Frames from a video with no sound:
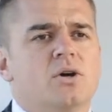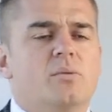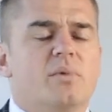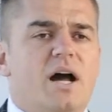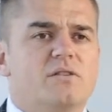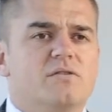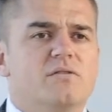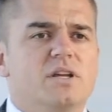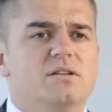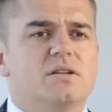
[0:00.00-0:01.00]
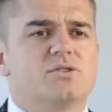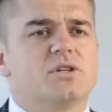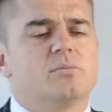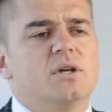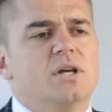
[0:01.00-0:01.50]
on behalf of their
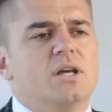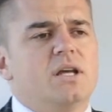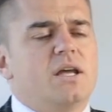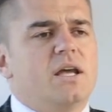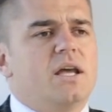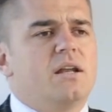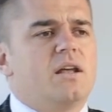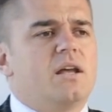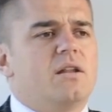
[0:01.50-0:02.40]
dealership, and